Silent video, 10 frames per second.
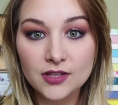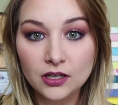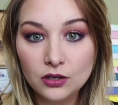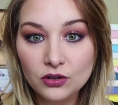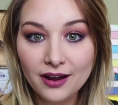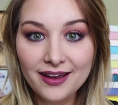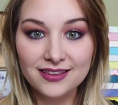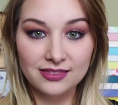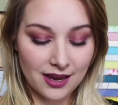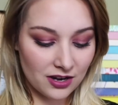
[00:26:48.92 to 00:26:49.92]

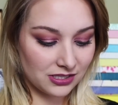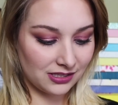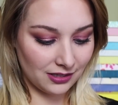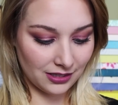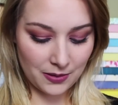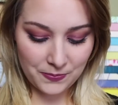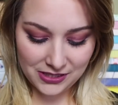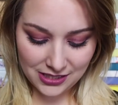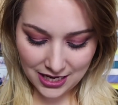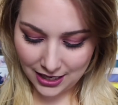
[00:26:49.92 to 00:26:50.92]
Alright, there's the
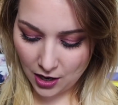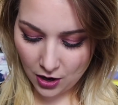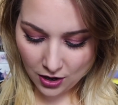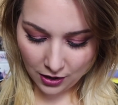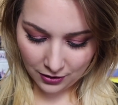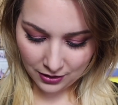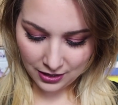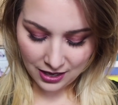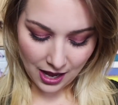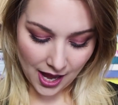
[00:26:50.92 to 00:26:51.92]
lipstick. Oh,
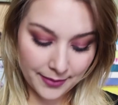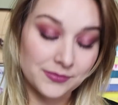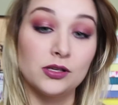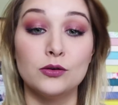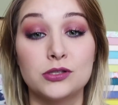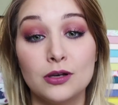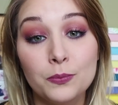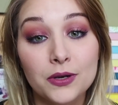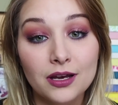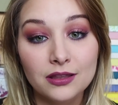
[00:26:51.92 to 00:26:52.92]
I'm so slow
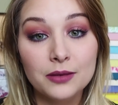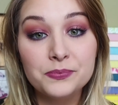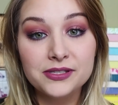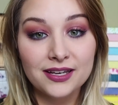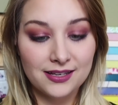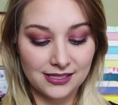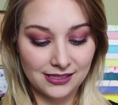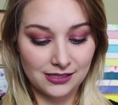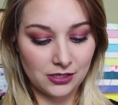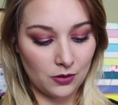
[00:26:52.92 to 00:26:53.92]
putting on lipstick because
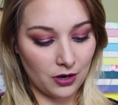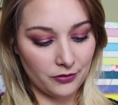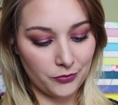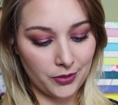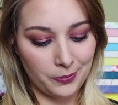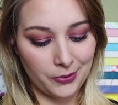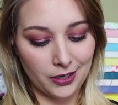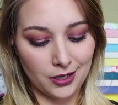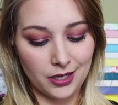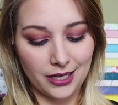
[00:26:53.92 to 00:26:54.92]
it's so hard for me to put
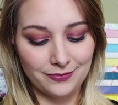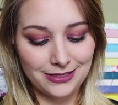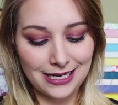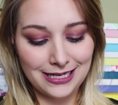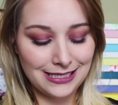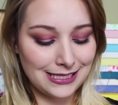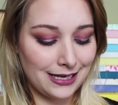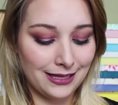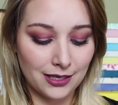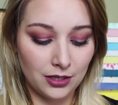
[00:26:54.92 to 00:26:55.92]
it on. I have tiny,
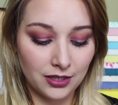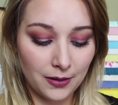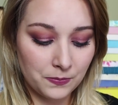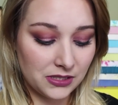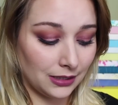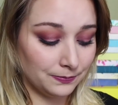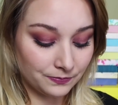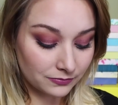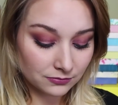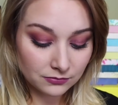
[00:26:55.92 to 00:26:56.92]
tiny little lips and
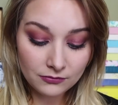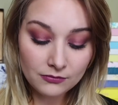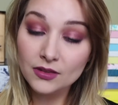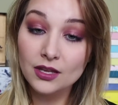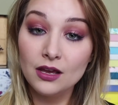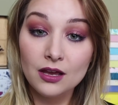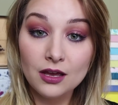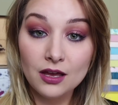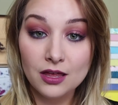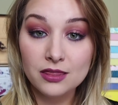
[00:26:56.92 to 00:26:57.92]

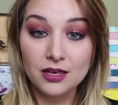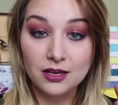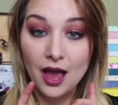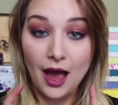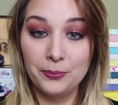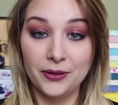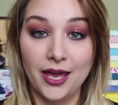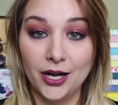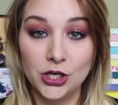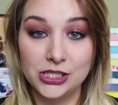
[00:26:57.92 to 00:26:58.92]
the
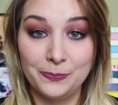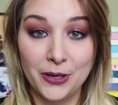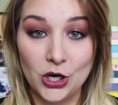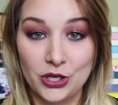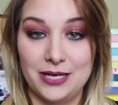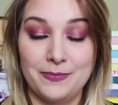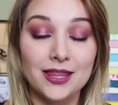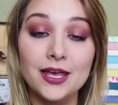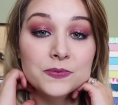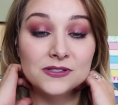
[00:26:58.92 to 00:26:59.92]
applicator is bigger than my
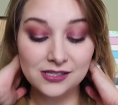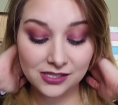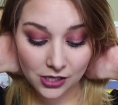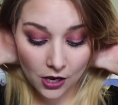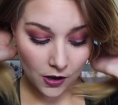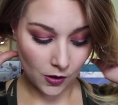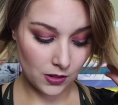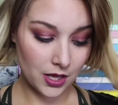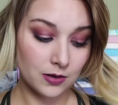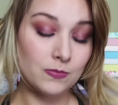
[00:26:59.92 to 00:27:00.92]
lips. So
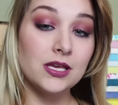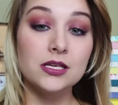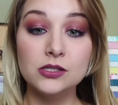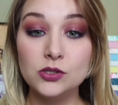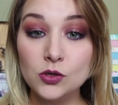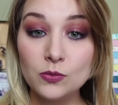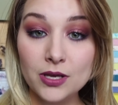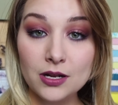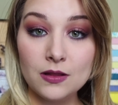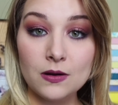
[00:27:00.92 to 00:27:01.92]
let me zoom
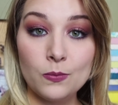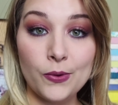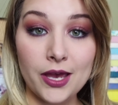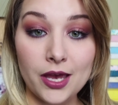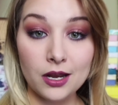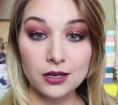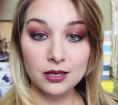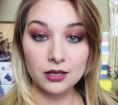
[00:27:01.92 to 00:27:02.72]
in a little bit,